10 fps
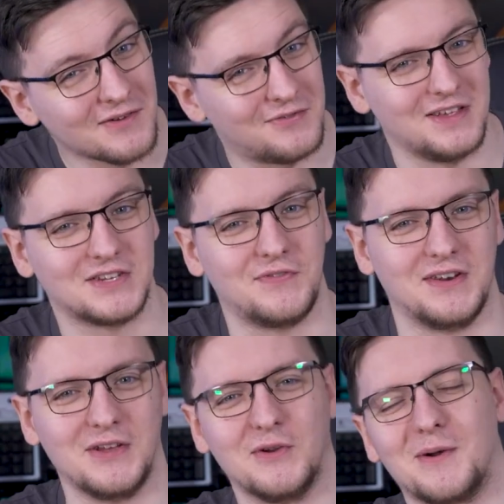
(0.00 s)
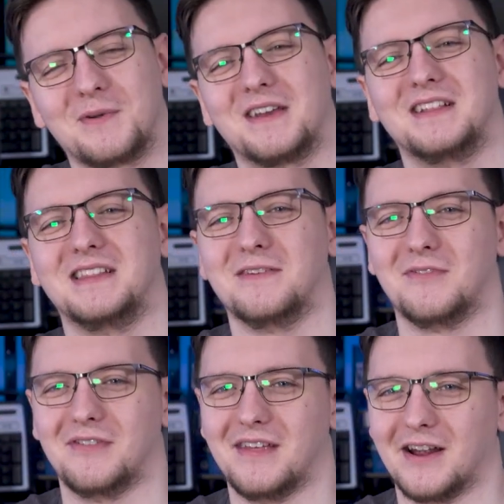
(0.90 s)
of this video, I'm gonna
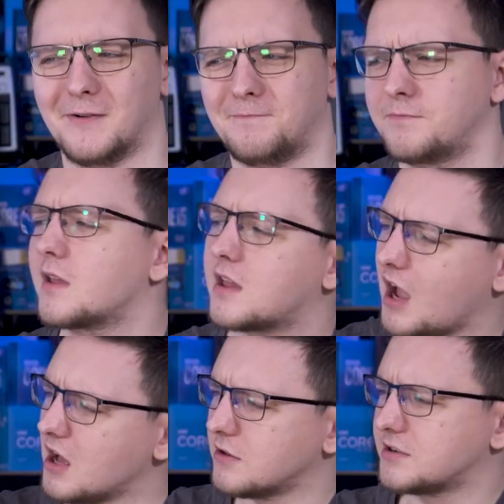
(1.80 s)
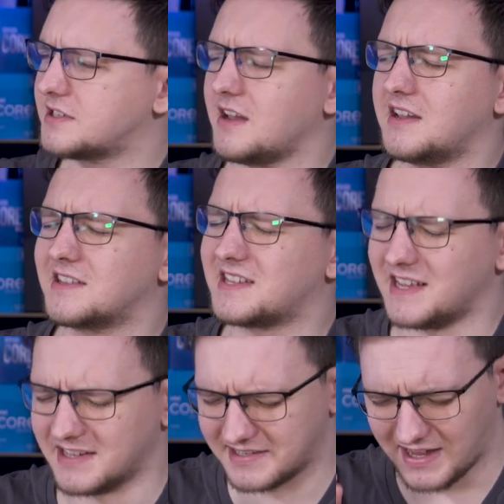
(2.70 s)
leave it there. Color science
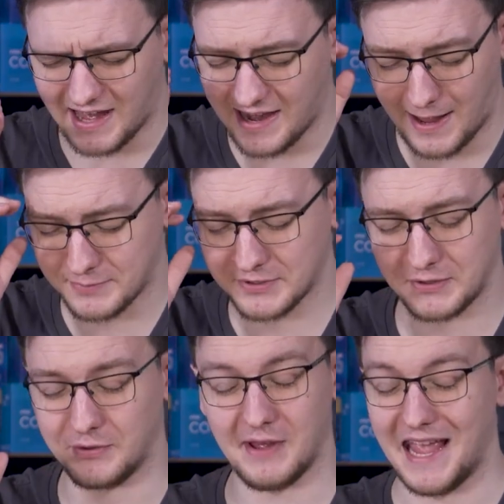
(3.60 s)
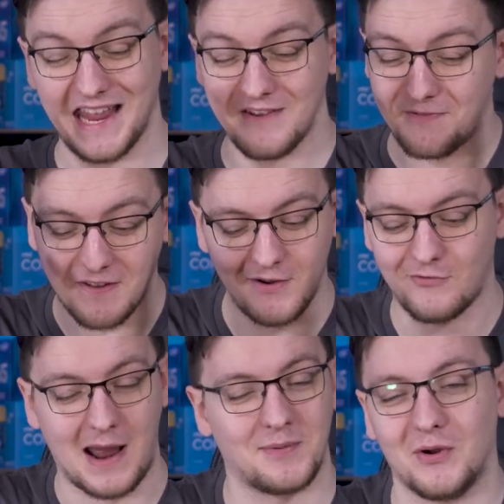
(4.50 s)
is an absolute infinite
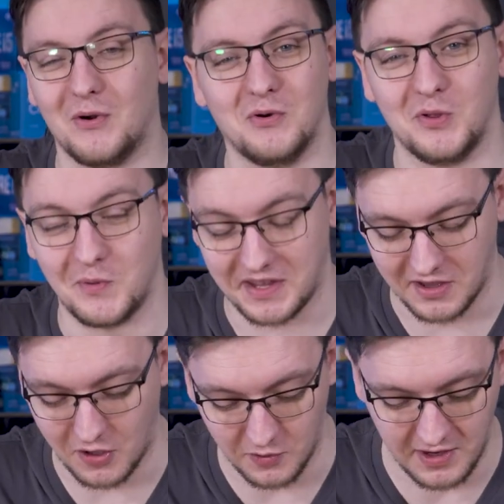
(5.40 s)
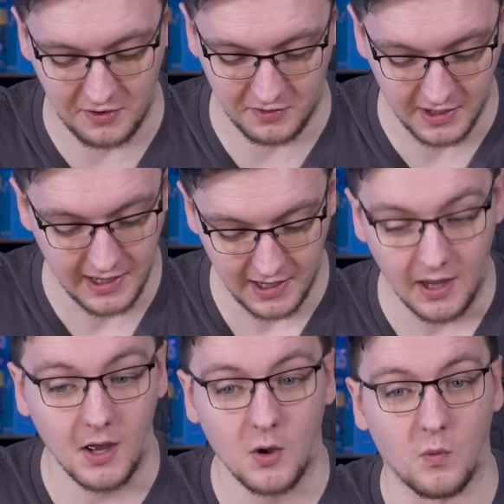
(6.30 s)
rabbit hole that we could go down,
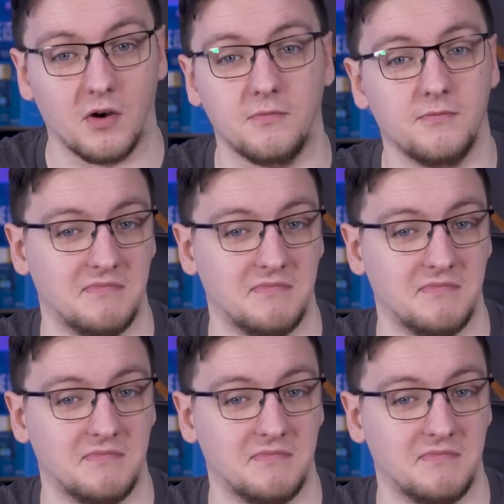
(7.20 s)
well,